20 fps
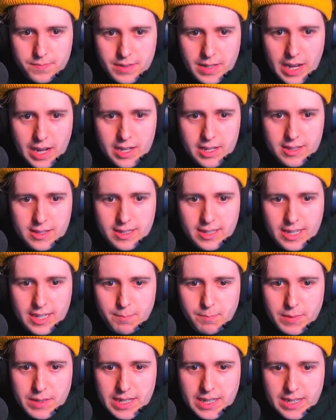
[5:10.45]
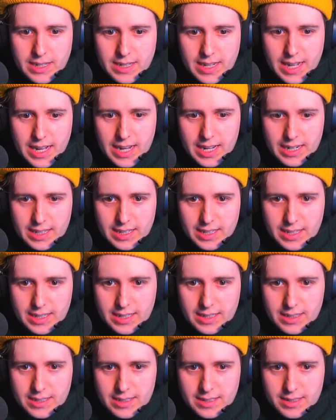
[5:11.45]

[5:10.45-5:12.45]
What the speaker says: I think I'm getting out of here,